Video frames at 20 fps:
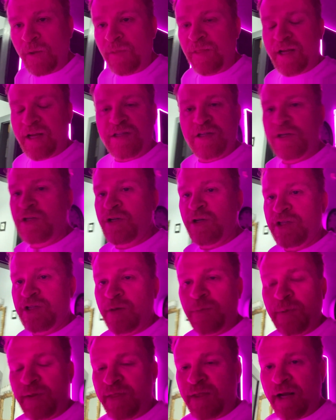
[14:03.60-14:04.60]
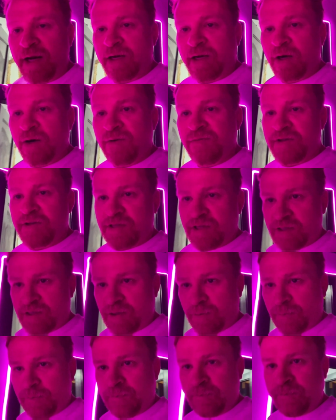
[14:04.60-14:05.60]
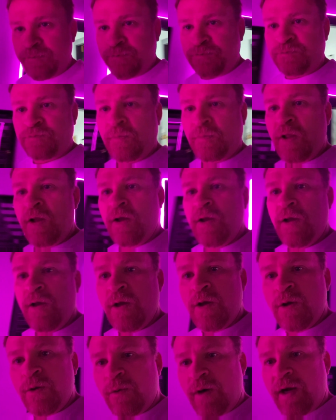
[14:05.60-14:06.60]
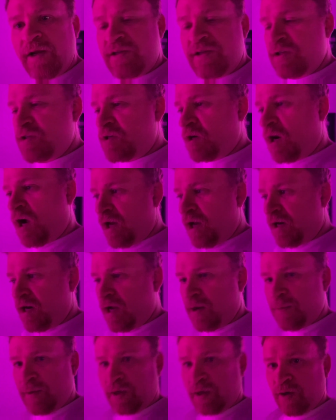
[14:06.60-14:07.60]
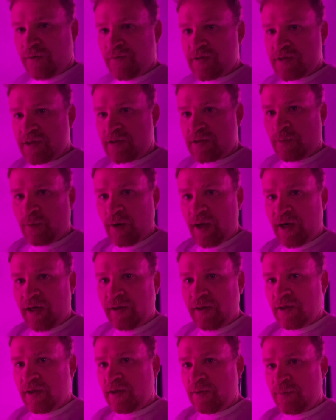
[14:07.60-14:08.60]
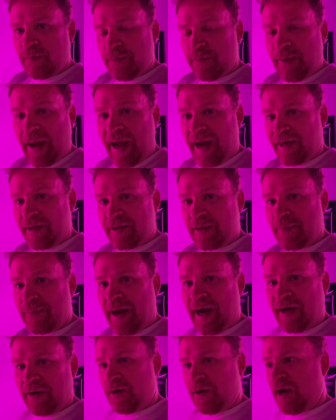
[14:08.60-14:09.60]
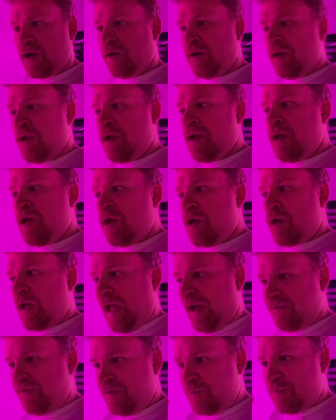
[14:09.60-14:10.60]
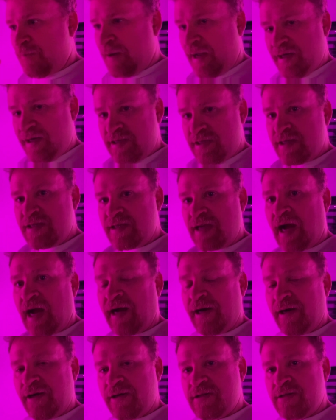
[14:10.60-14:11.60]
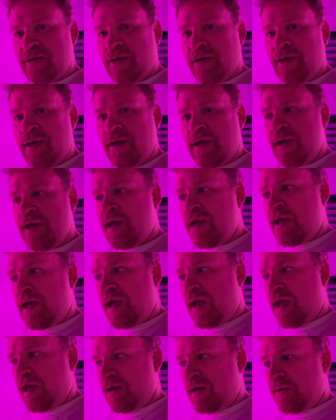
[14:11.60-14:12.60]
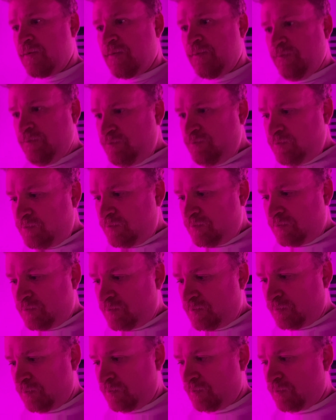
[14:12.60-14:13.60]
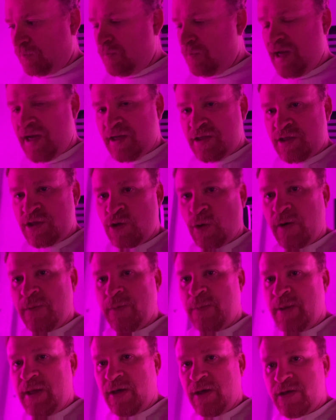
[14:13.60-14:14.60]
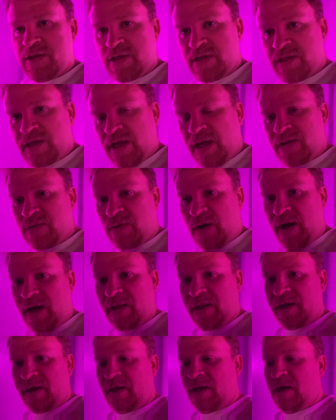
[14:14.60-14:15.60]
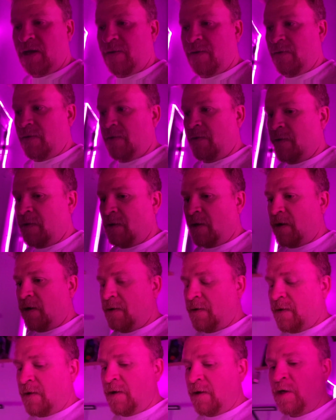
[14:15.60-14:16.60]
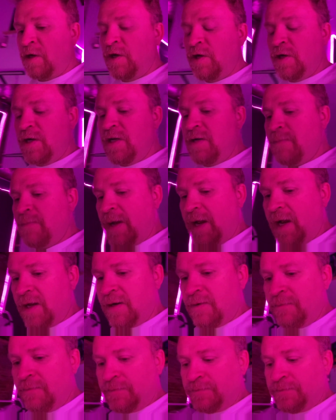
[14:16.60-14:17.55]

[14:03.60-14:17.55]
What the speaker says: That's just your sympathetic nervous system, right? It's just your autonomic nervous system running back in the background, having base desires. And as Jordan Peterson says, right, like a good man